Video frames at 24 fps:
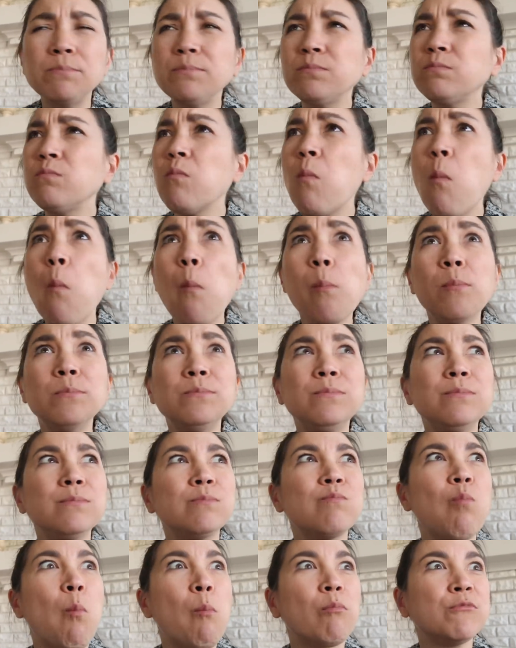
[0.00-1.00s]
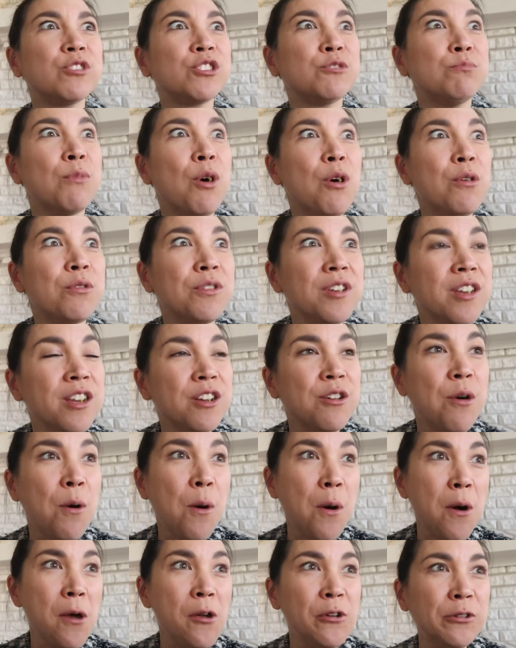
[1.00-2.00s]
Mmm, smoky
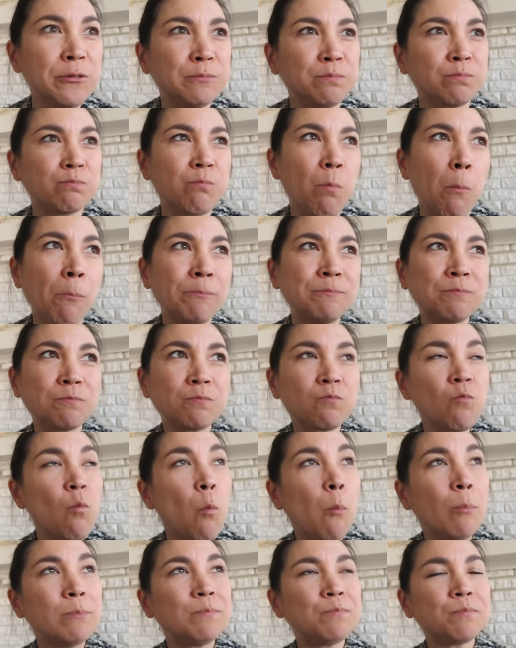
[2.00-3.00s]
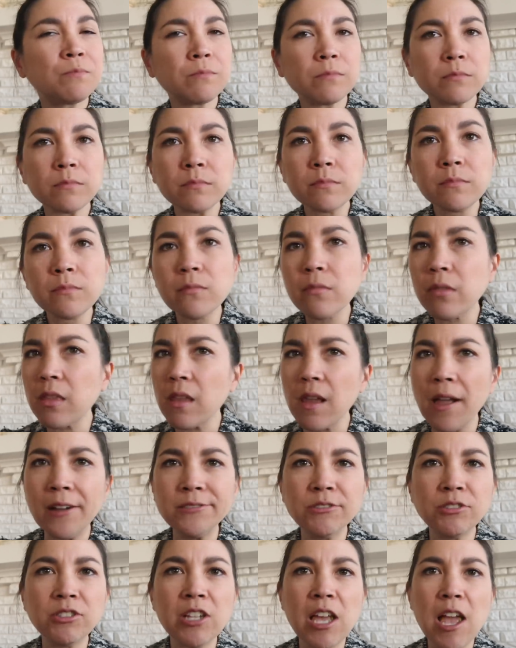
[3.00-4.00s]
corn. Mm-hmm.
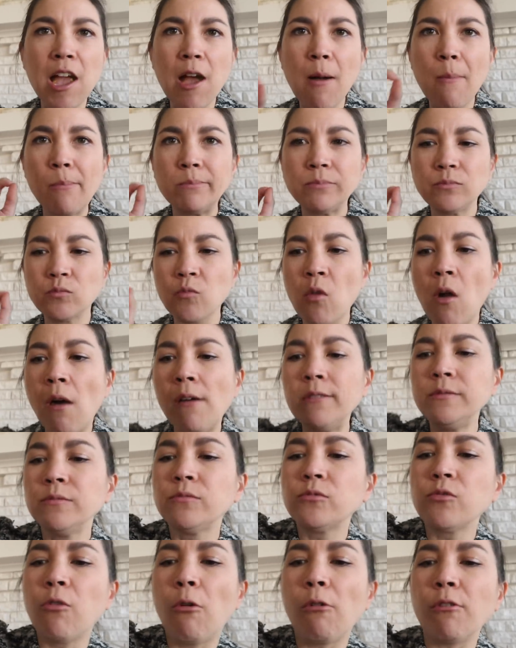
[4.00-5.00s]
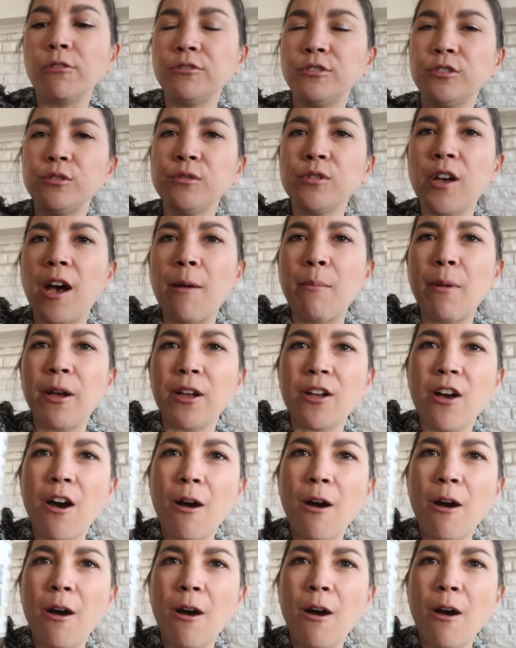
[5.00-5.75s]
Damn. Also got my